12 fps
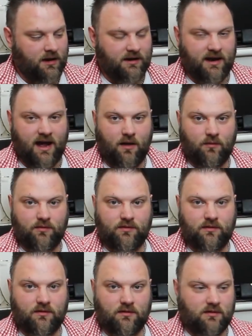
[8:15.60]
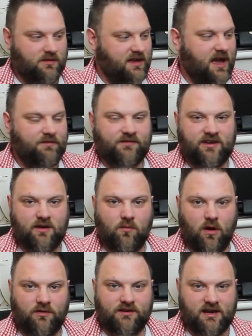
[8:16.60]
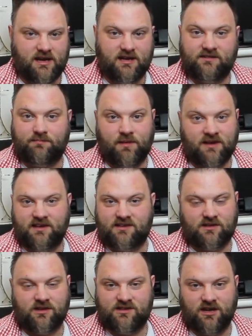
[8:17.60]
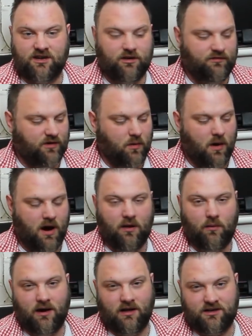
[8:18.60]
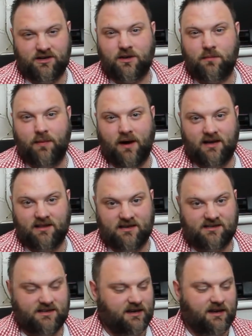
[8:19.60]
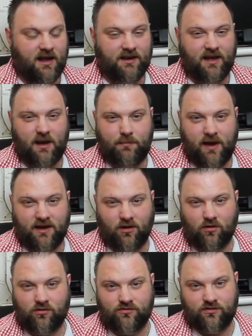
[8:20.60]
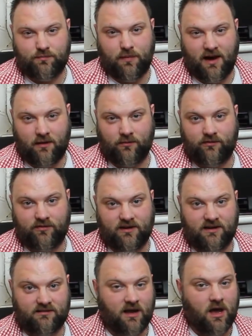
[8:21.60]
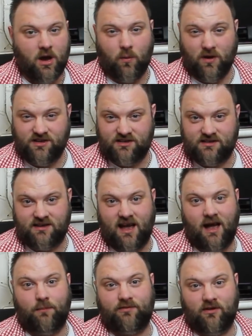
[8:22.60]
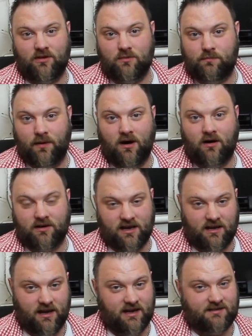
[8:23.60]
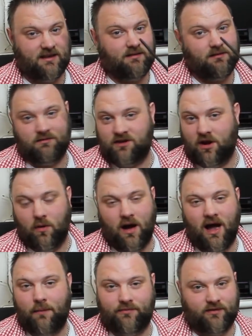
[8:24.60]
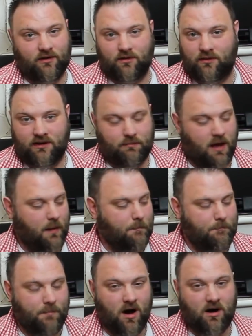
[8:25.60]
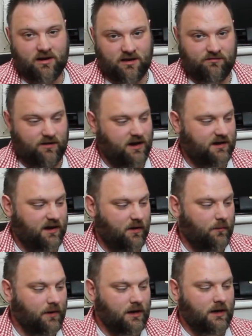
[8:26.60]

Now, the FT1D has been discontinued for quite a while, and you can buy these second hand. I paid £100 for this, which is an absolute bargain. It's, you know, absolutely a bargain radio.